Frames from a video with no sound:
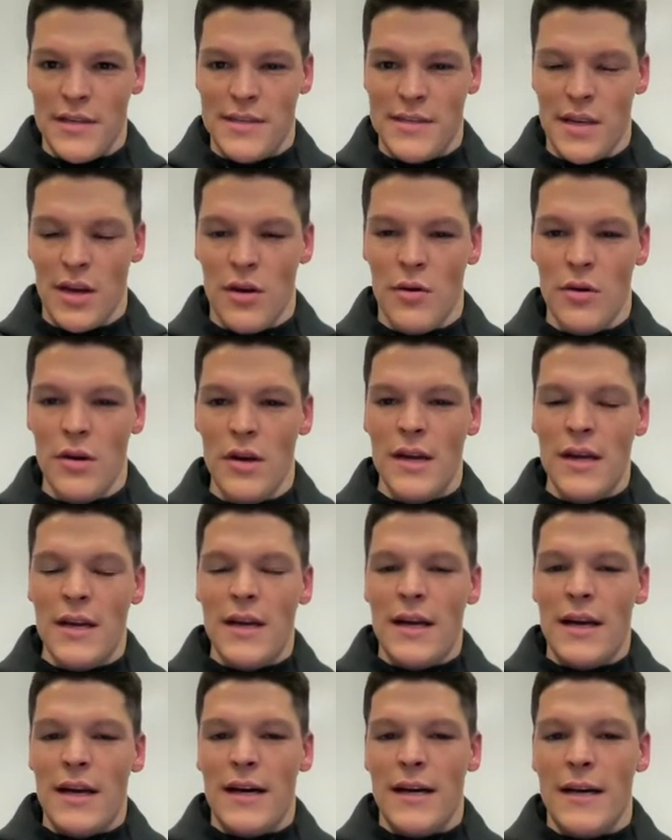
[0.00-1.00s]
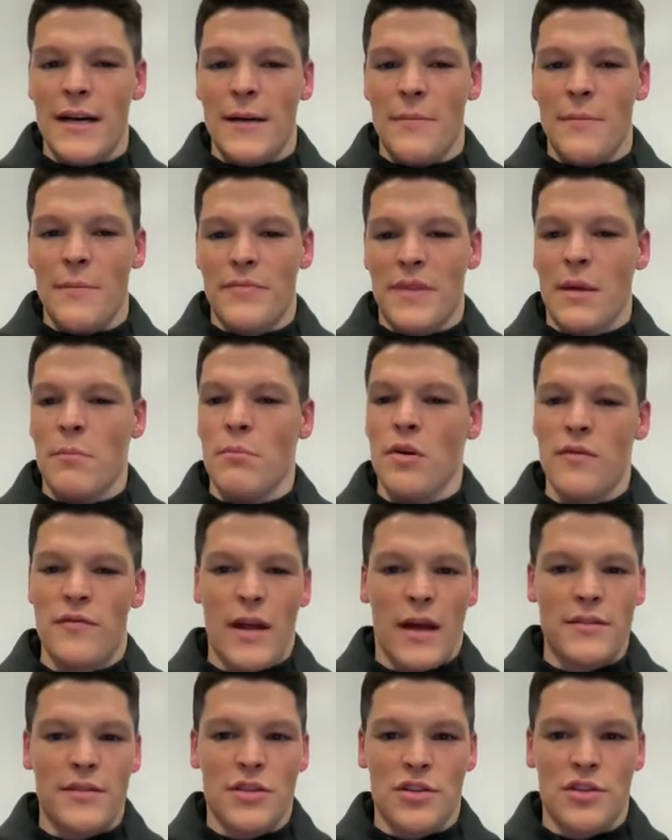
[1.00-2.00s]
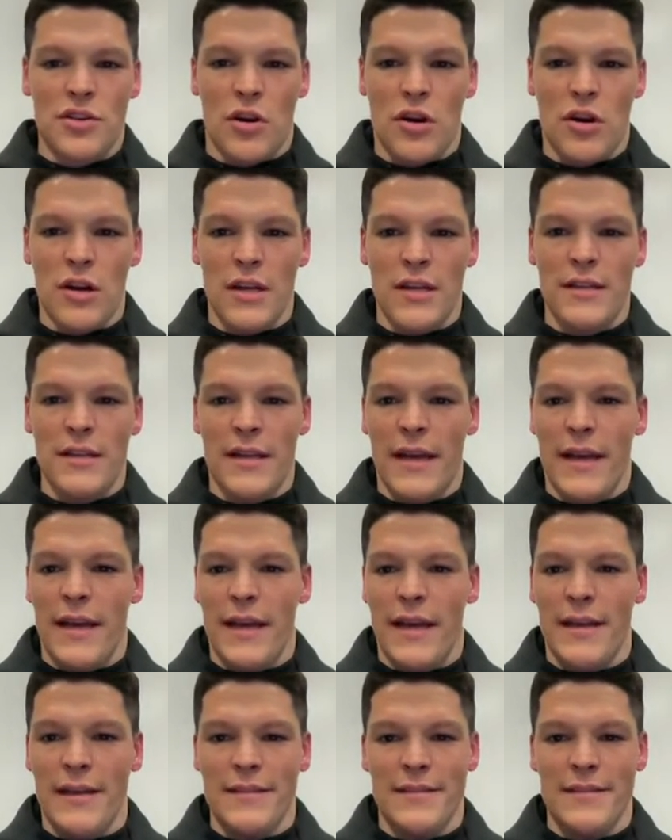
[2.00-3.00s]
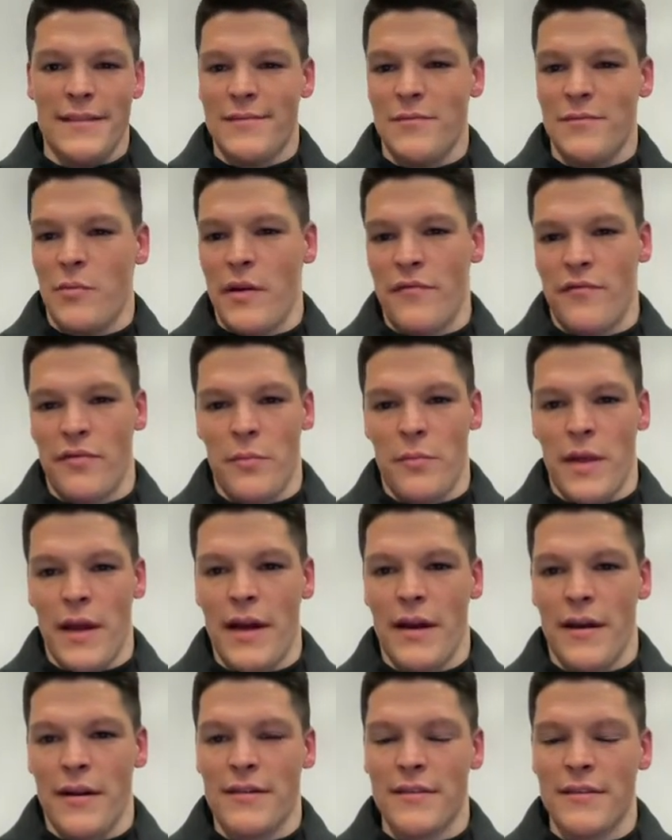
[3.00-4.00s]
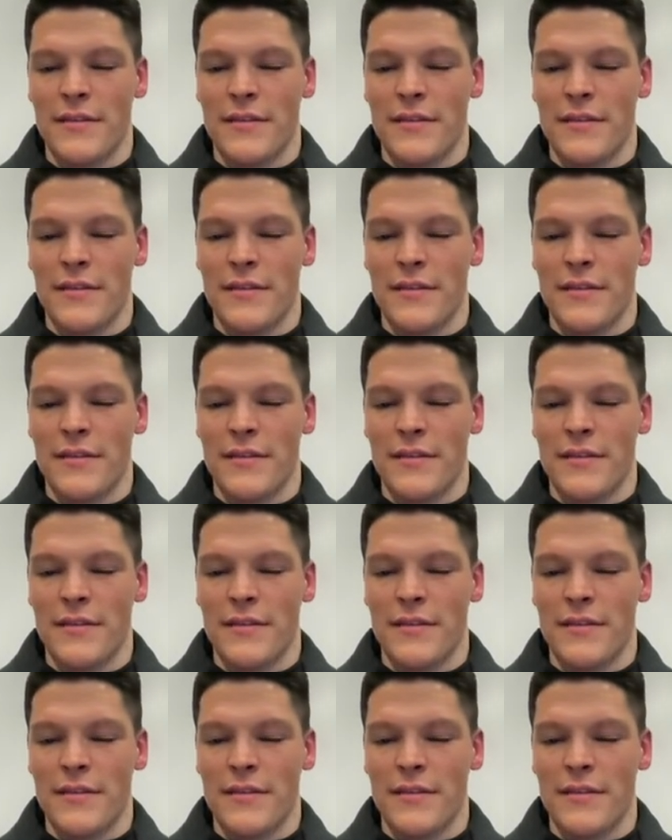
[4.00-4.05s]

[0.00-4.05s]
So moved out to Charlotte and went from there.